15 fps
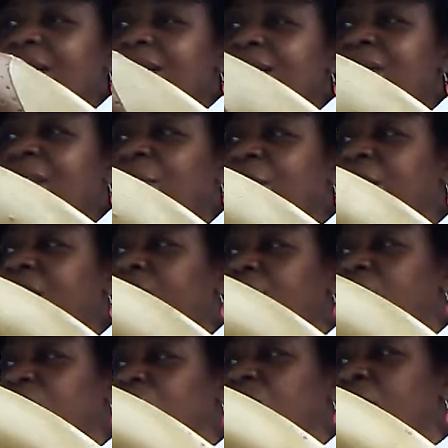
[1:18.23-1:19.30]
Some
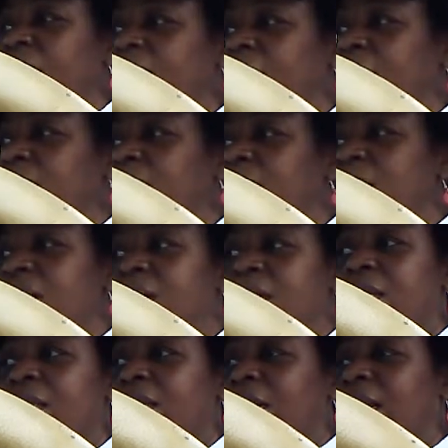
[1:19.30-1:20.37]
police training
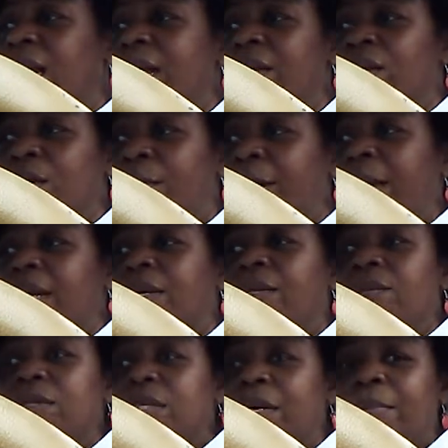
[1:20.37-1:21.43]
or they got to go back and
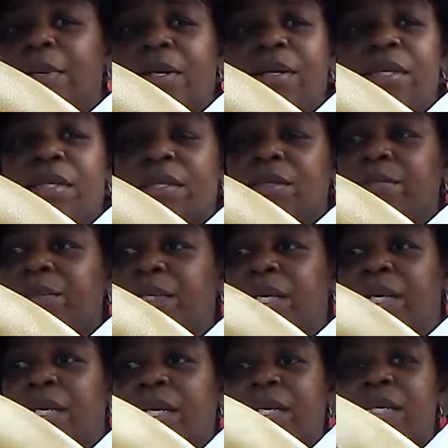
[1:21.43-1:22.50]
do something because this is
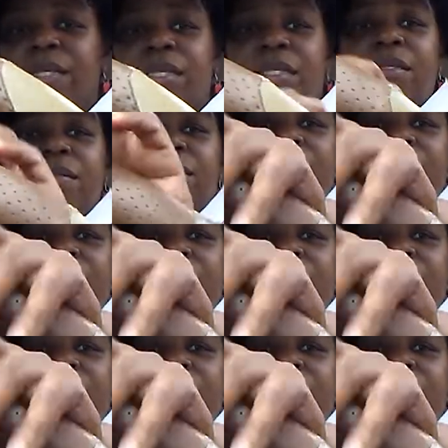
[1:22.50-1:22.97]
ridiculous.